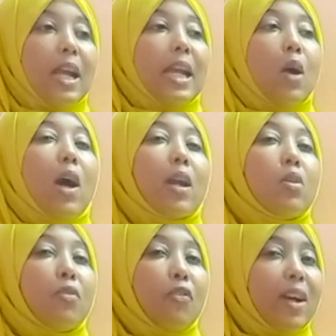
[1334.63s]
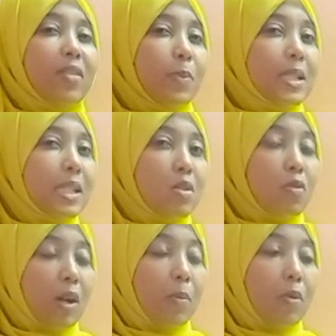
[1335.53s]
Now, around 5%
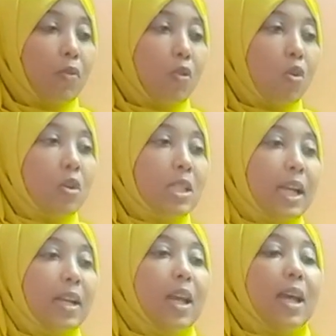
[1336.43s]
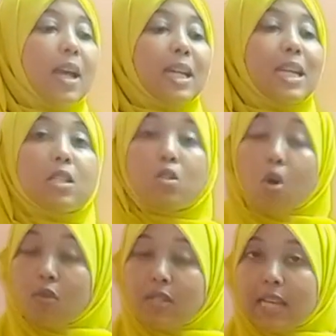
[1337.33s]
of carbon 4 oxide
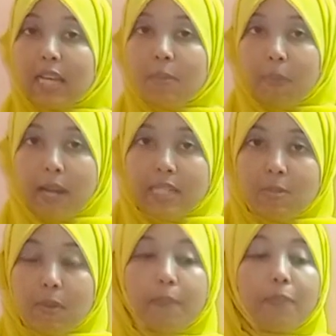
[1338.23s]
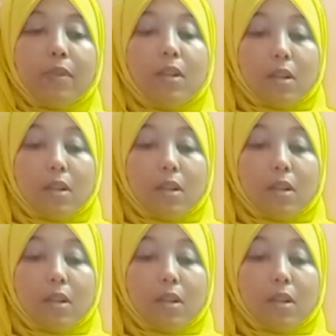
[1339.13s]
dissolves in plasma.